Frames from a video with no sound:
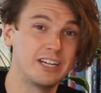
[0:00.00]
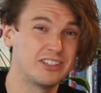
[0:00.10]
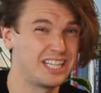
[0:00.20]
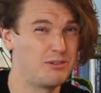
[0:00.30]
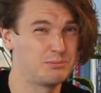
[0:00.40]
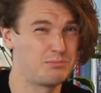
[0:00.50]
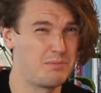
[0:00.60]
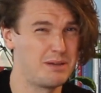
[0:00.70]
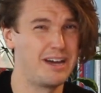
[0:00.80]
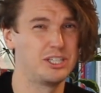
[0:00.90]
because that was
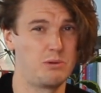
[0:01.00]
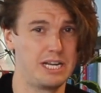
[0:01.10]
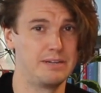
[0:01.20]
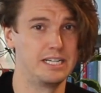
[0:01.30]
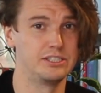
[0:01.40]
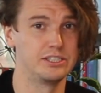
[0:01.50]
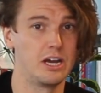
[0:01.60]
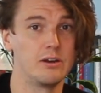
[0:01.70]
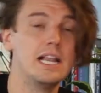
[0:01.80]
probably about 20 minutes ago.